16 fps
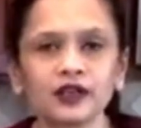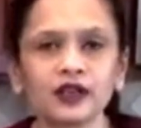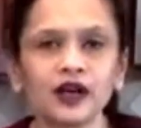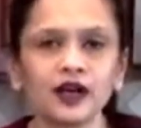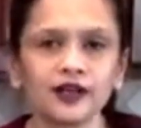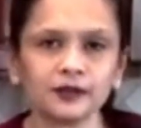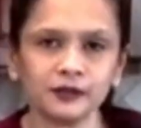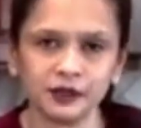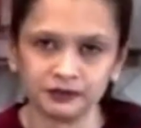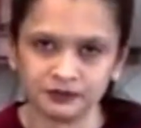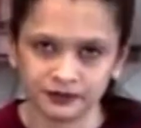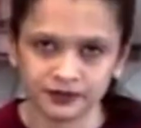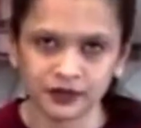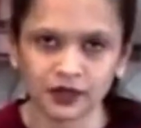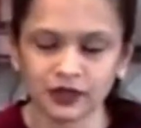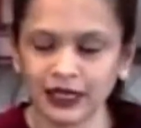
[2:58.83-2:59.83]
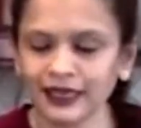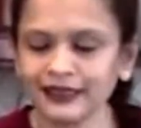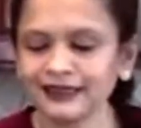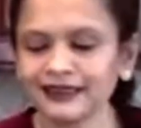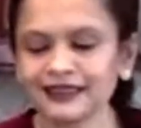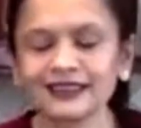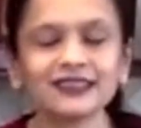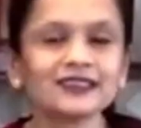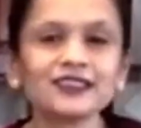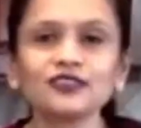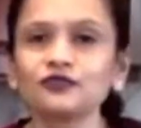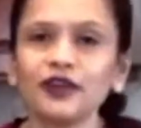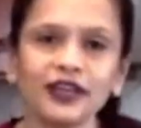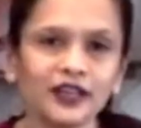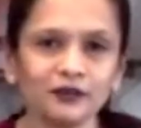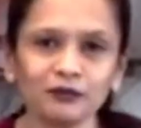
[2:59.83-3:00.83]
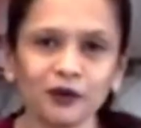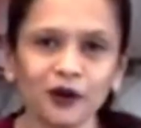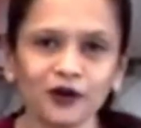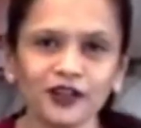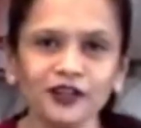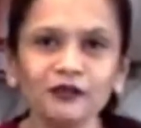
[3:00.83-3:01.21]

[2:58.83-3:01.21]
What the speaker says: cardamom. This is very important